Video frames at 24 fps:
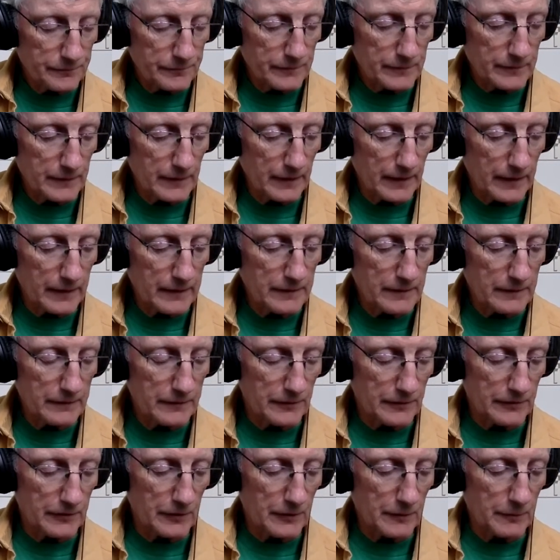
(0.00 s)
Okay, then
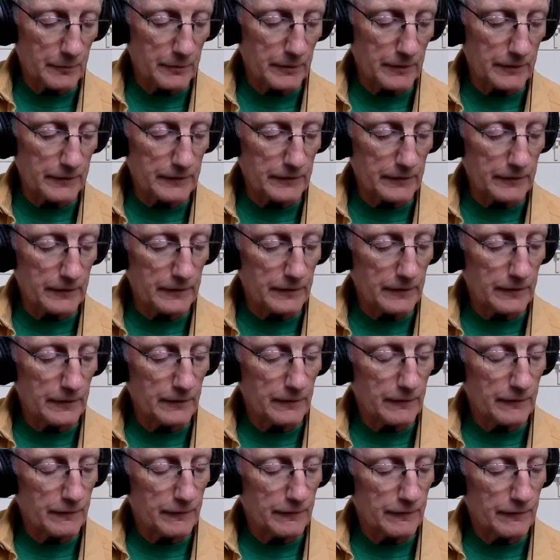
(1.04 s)
you're going to play
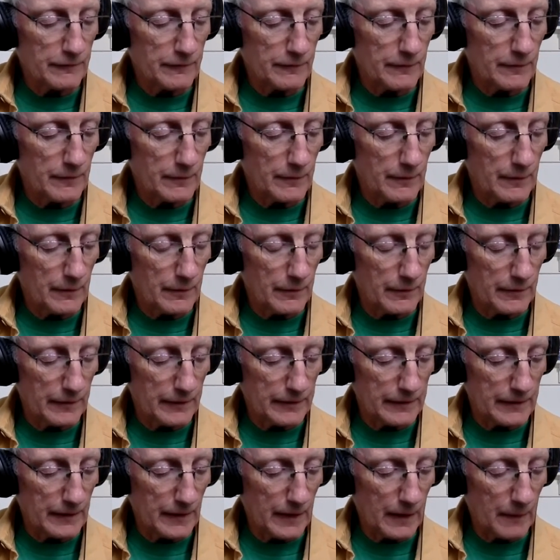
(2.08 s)

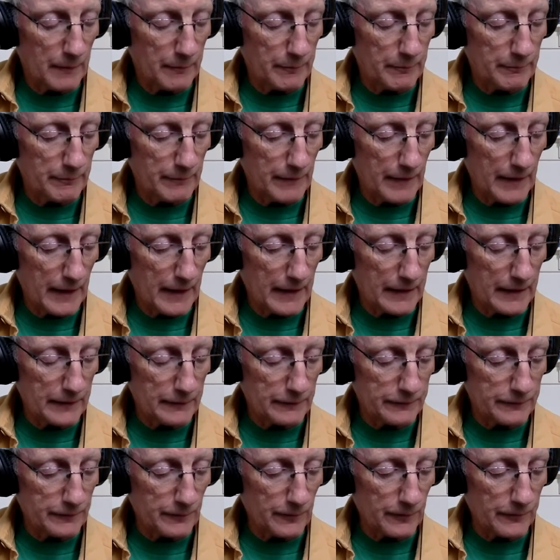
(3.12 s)
the A at the
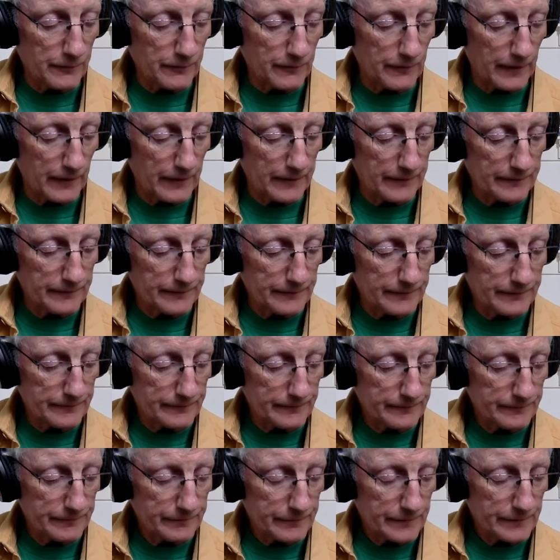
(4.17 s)
4th fret,
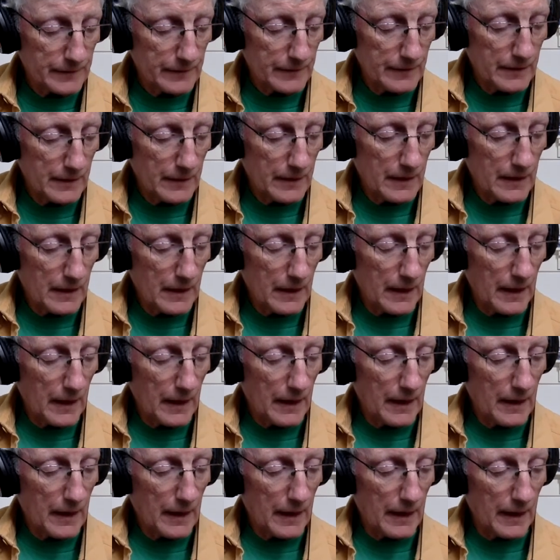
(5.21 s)

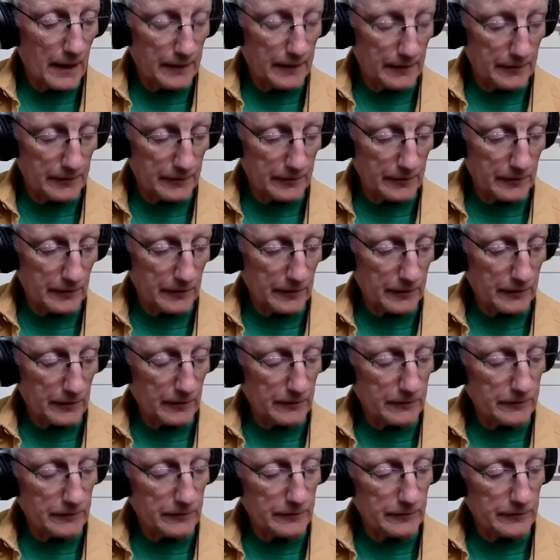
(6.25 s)
and then you're going to go
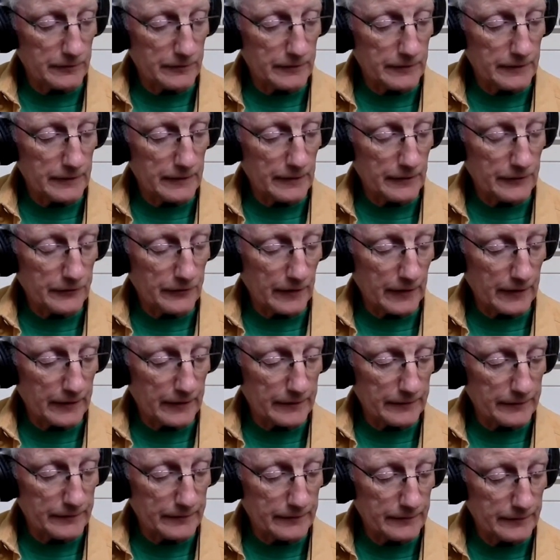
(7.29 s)
to the D at 2nd.
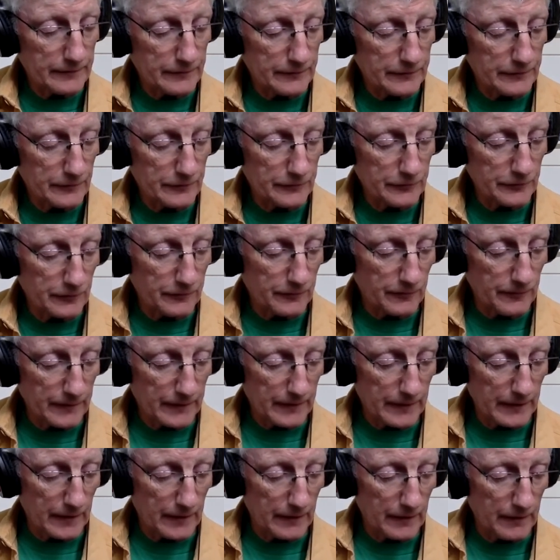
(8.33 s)
So far we
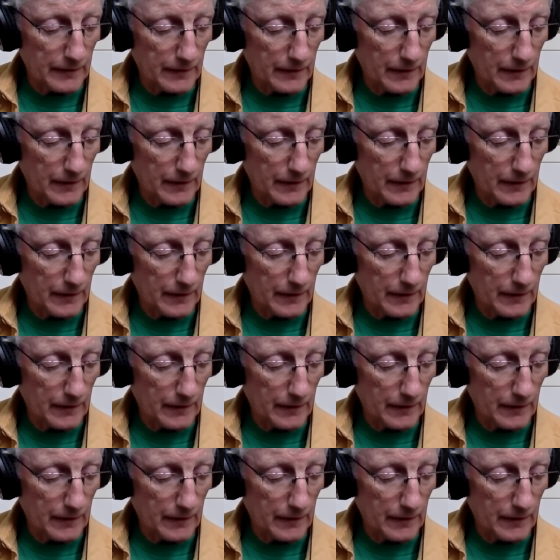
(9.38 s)
got